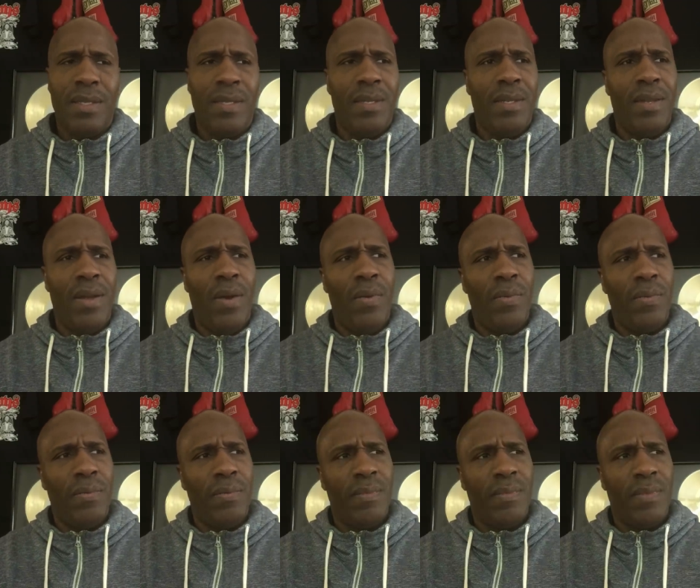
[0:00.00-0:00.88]
you
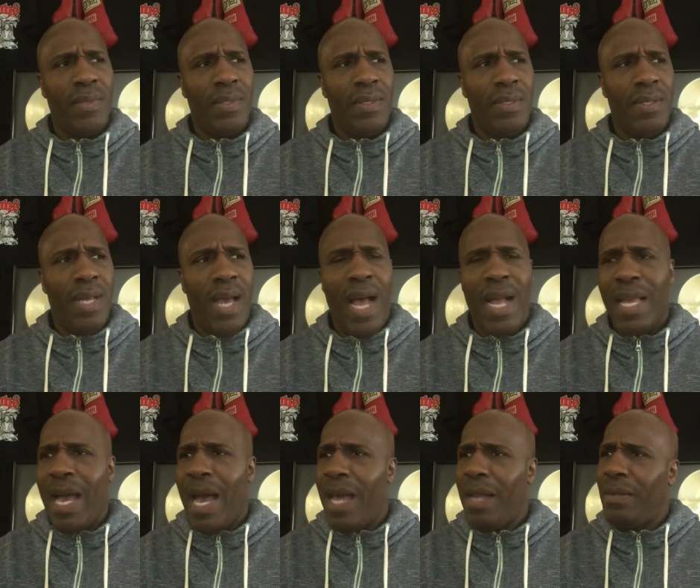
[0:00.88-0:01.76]
know, I
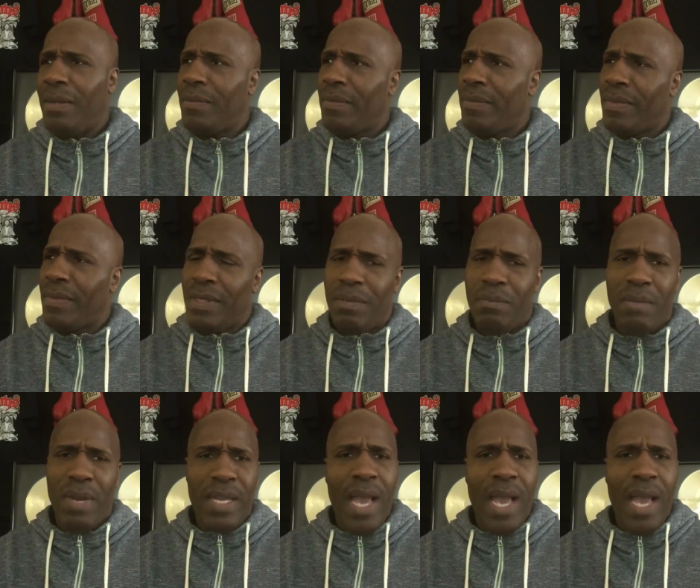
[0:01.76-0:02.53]
got my